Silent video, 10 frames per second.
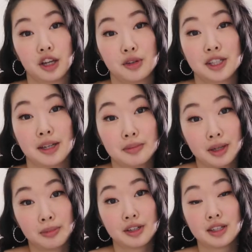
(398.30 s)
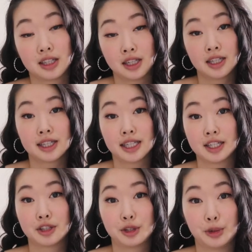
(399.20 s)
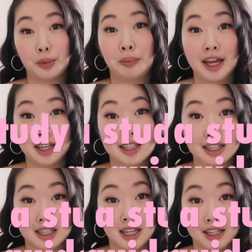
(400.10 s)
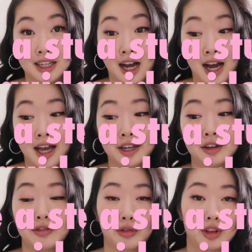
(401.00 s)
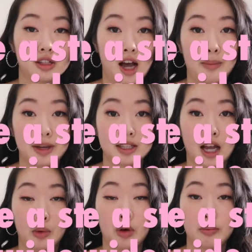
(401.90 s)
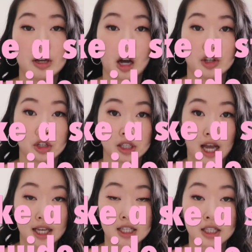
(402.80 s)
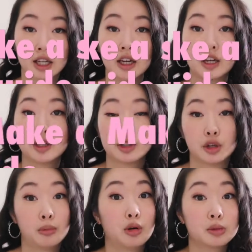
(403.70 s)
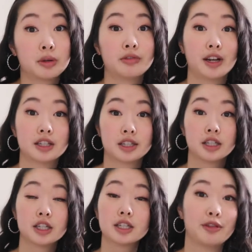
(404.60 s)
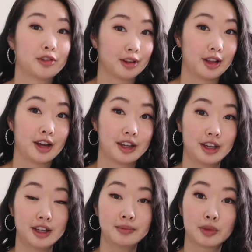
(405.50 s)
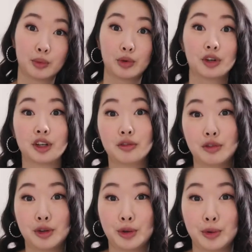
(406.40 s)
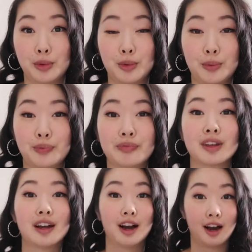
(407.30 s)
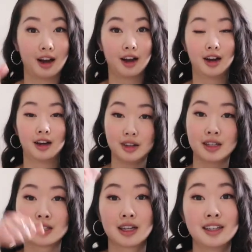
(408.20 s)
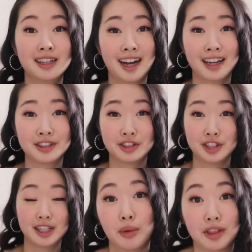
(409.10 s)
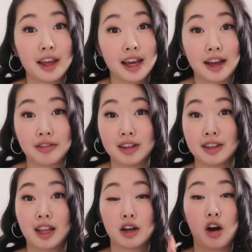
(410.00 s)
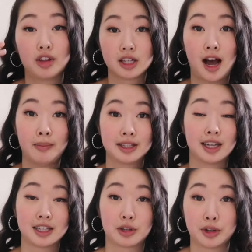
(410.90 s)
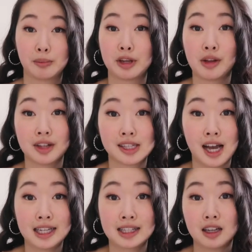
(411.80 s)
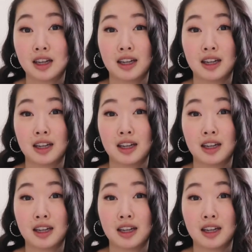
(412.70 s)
So tip number 6 is to make a study guide for the topics that will be on your test. So most professors, if you're lucky, will give you a study guide sheet with like all the topics that's going to be on the test.